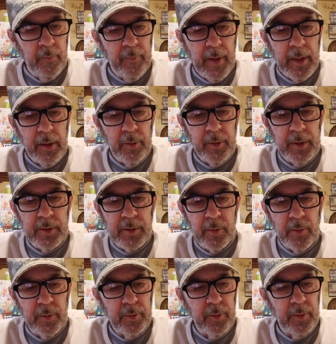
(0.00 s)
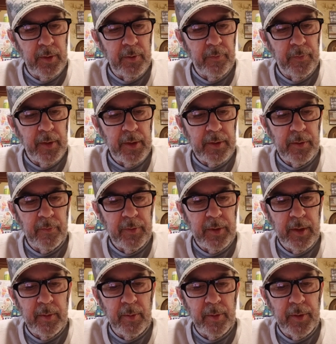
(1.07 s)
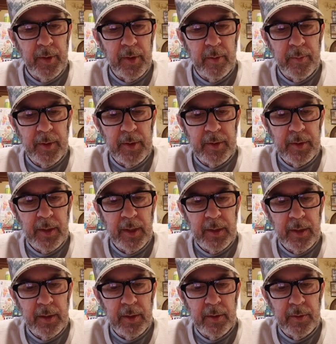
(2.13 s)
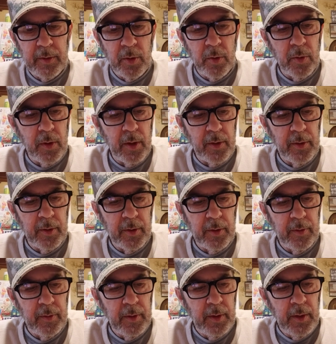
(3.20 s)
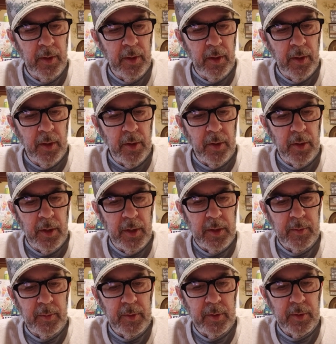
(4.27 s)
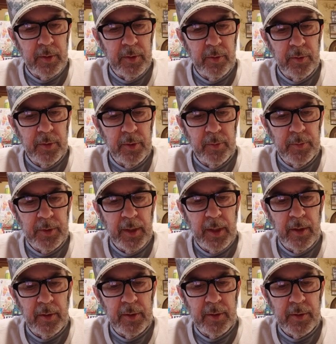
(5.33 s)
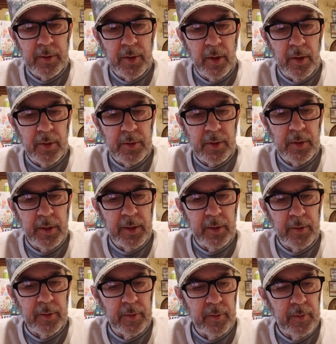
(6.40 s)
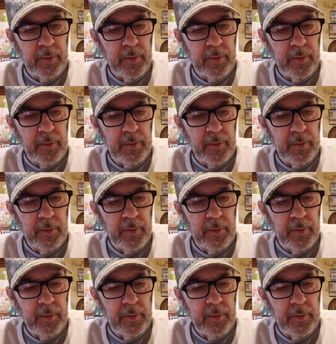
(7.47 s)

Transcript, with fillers: Valerie is going through the effects of chemotherapy. It's taking a toll on her. Her husband's YouTube channel is Saw Slinger.